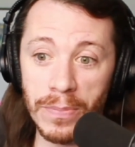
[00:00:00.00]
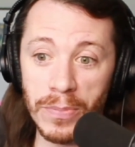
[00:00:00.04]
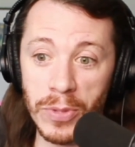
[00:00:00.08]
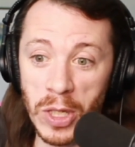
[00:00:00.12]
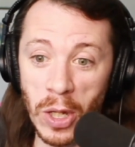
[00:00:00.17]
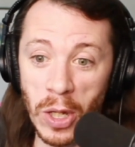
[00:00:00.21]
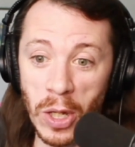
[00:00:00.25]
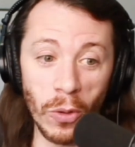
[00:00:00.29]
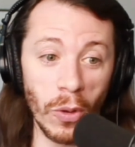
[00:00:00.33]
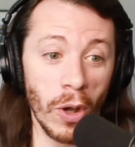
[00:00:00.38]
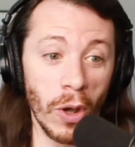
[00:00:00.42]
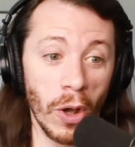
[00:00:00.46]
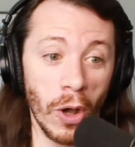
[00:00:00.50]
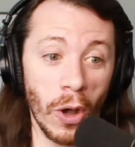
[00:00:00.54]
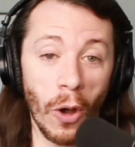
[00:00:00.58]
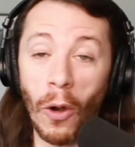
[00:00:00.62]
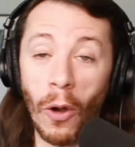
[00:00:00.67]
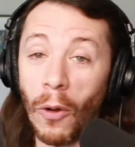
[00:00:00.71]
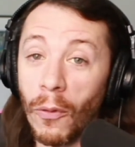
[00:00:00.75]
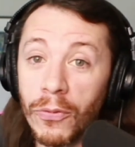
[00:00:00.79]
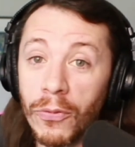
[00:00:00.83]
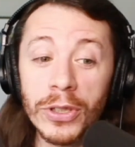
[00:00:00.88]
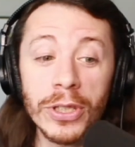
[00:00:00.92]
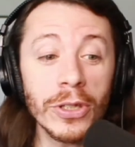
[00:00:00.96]
So
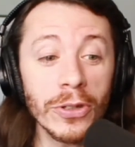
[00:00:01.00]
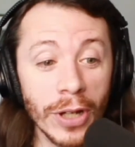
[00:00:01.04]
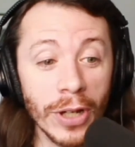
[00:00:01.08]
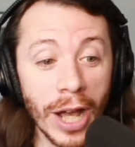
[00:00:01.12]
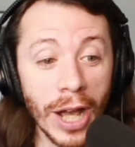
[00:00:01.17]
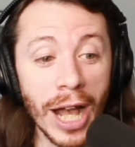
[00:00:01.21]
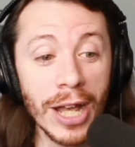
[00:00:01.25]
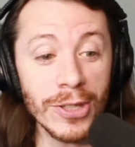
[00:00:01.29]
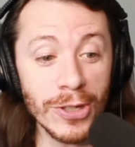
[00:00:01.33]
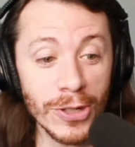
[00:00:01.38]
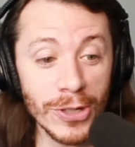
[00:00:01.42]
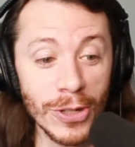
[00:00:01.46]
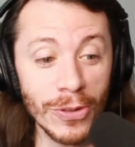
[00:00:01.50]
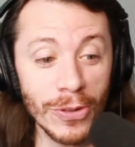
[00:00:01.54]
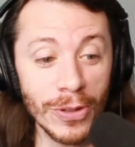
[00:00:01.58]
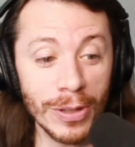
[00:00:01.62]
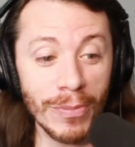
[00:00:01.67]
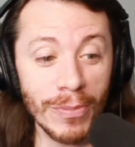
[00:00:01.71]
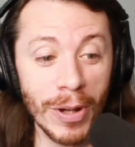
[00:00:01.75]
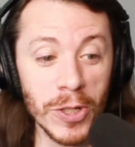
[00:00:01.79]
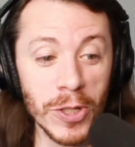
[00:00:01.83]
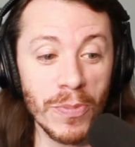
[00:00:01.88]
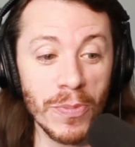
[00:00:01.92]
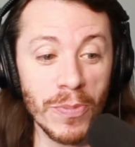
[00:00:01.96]
hopefully you guys are doing
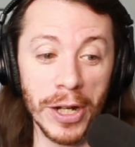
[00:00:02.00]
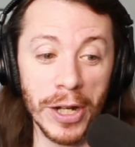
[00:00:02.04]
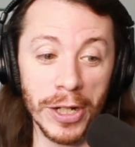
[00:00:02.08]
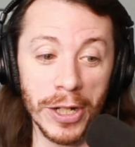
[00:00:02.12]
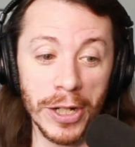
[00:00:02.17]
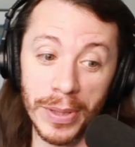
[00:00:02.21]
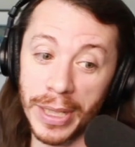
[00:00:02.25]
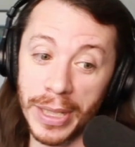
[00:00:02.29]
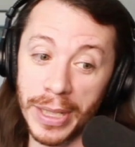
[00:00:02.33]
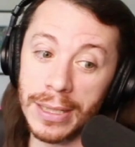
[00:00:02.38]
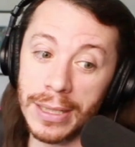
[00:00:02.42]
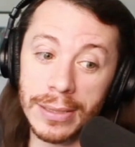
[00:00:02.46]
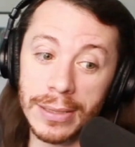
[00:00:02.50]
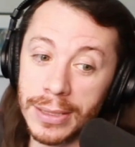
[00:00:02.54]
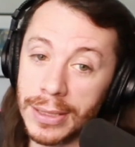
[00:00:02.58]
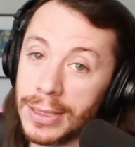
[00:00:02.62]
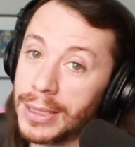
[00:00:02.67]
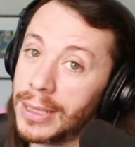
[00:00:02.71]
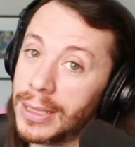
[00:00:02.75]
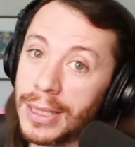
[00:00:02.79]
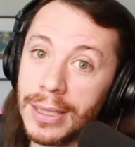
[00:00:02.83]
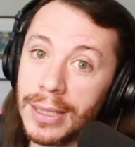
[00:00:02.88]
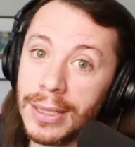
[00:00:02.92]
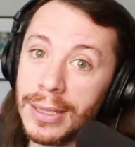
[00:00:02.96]
much better, because
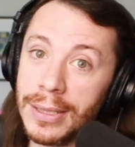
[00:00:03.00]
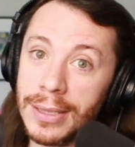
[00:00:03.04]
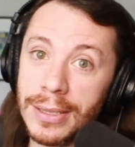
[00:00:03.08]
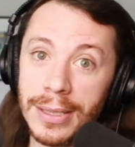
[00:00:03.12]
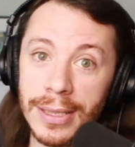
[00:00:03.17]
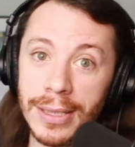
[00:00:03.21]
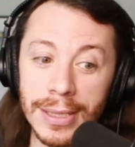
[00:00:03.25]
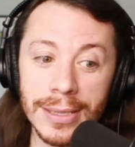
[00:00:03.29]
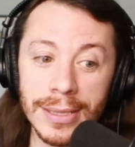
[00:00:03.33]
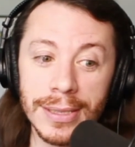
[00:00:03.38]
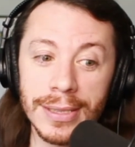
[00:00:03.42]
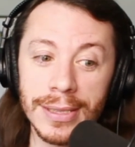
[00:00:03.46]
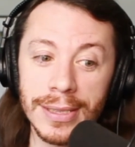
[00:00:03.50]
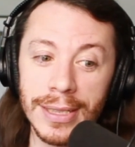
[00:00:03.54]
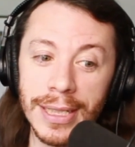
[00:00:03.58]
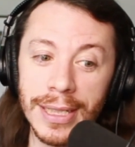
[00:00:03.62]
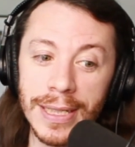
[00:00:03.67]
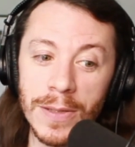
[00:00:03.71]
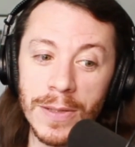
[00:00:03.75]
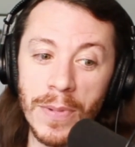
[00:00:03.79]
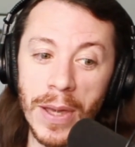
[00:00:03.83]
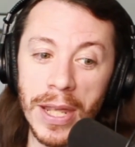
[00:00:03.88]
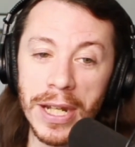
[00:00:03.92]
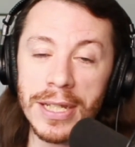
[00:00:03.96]

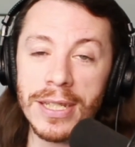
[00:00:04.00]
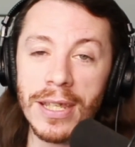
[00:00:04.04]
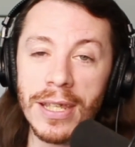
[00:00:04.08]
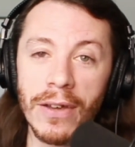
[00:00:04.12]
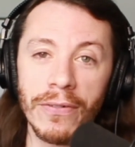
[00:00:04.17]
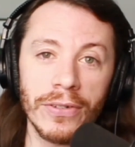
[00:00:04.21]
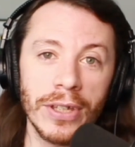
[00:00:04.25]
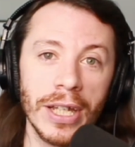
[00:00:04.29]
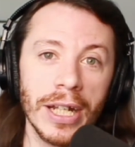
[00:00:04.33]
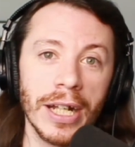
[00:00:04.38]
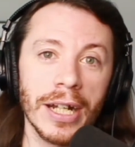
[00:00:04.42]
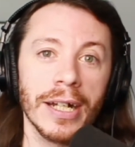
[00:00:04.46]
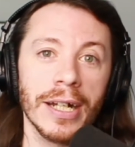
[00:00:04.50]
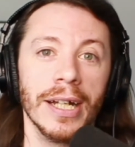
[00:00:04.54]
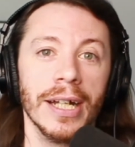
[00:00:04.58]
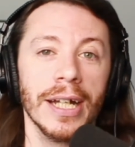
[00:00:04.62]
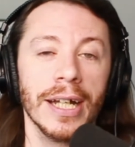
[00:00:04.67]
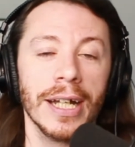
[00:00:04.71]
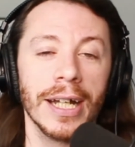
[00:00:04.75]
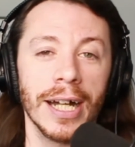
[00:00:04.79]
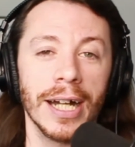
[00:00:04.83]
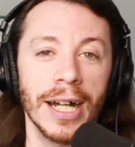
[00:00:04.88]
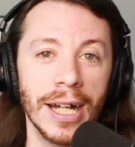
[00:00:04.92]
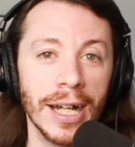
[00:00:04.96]
it's been a tough year
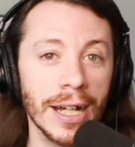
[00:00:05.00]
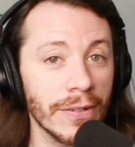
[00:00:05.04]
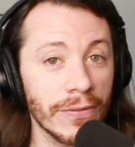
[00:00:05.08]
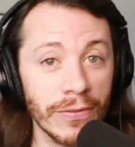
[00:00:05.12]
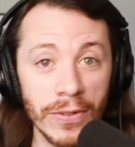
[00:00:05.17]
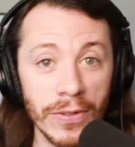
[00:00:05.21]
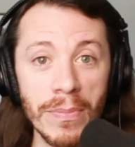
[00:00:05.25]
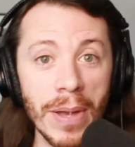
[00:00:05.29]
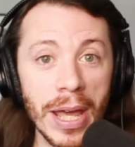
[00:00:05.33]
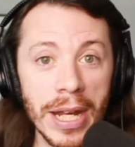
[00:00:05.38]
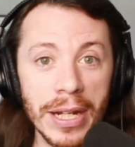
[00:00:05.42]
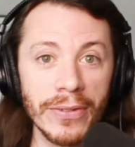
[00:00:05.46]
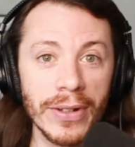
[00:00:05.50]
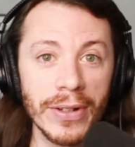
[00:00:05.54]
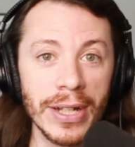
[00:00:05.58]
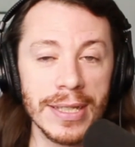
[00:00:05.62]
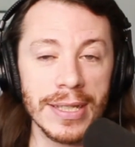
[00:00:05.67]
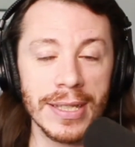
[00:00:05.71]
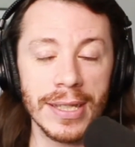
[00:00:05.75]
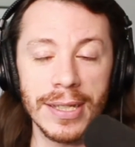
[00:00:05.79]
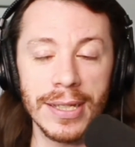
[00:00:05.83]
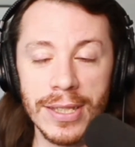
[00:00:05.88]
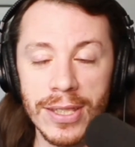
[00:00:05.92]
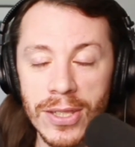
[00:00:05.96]
for many
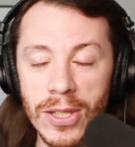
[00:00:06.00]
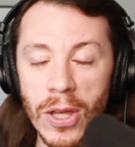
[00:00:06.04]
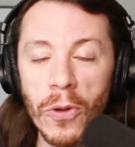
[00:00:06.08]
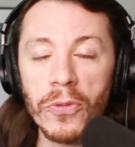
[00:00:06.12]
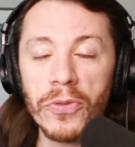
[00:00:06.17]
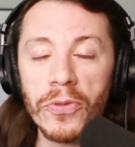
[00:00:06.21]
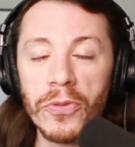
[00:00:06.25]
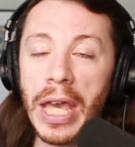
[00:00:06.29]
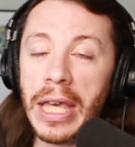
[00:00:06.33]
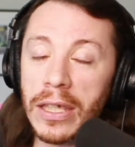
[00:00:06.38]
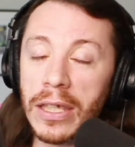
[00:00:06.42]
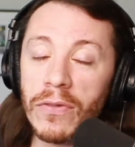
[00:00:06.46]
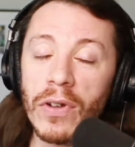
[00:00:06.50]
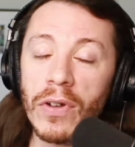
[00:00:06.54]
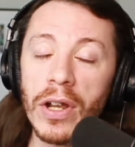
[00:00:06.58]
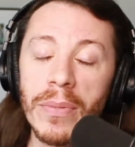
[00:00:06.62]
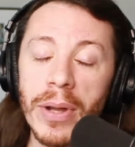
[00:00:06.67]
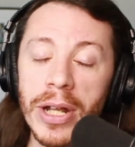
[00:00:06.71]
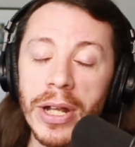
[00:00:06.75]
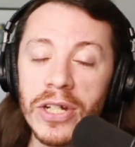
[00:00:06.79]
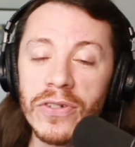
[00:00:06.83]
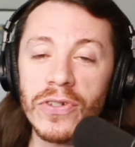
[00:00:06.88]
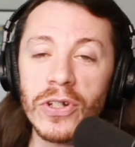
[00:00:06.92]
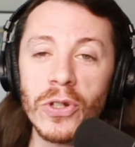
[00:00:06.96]
reasons. So thank you very
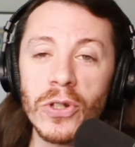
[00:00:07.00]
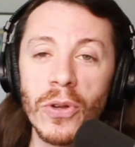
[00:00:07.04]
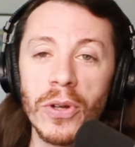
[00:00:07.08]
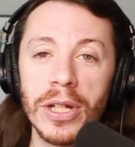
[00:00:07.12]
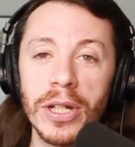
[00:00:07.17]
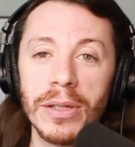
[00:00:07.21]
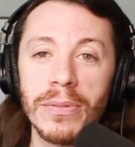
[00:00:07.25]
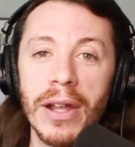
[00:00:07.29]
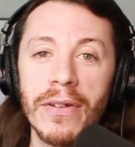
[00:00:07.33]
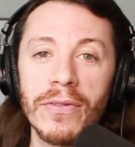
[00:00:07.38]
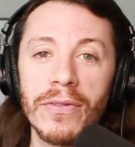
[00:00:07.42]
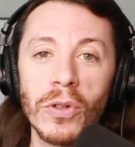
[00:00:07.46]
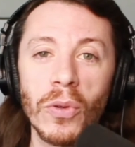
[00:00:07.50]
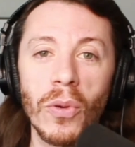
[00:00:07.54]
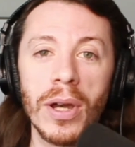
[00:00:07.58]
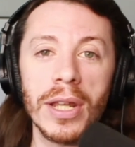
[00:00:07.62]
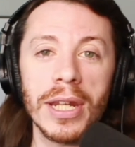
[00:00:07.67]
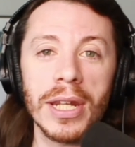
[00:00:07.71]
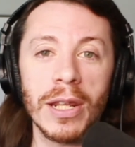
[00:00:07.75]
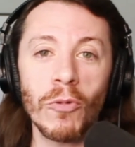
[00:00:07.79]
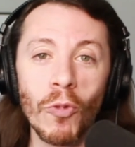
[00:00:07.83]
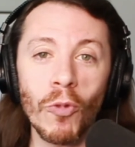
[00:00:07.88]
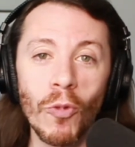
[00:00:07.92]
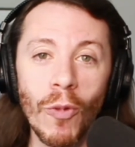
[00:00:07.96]
much for joining me,
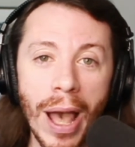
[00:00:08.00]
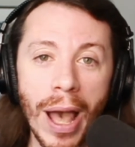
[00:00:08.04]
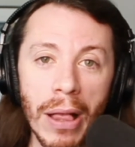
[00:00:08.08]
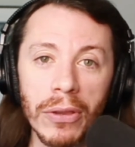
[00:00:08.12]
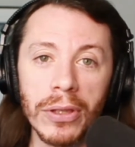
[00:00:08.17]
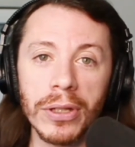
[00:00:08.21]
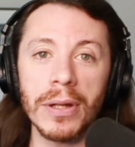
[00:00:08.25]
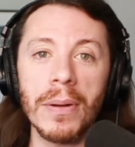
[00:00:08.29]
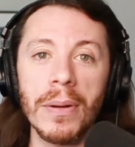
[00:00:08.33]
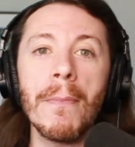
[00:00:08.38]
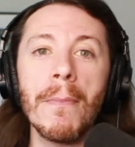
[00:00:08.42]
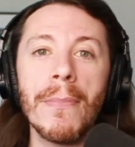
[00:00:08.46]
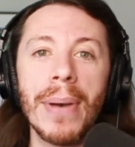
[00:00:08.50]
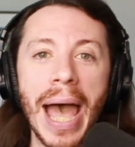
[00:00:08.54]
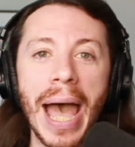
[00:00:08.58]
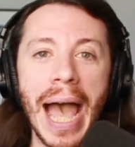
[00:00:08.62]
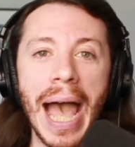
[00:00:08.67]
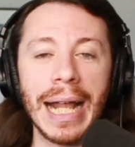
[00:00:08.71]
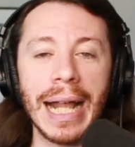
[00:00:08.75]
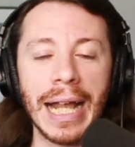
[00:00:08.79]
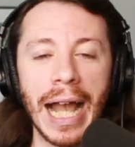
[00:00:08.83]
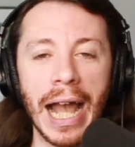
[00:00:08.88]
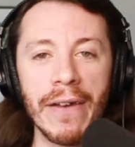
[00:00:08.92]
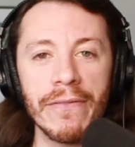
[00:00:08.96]
everyone, and welcome back.